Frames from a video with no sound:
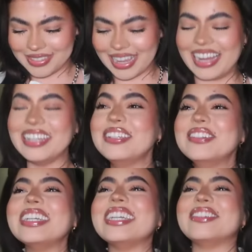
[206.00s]
I
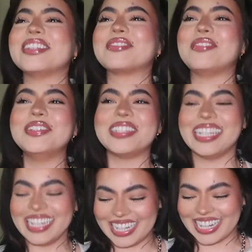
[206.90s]
knew it was
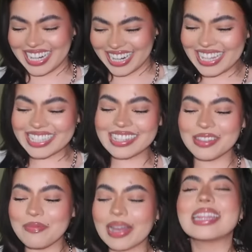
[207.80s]
Gucci. This is
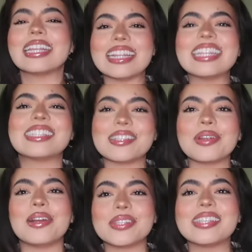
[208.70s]
the bag. This is
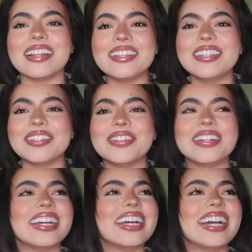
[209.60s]
what I was telling you.
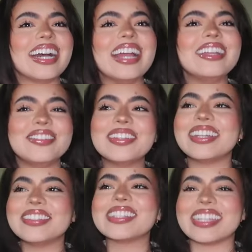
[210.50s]
I knew
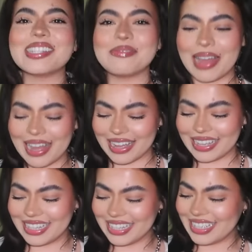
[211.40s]
that it was this bag.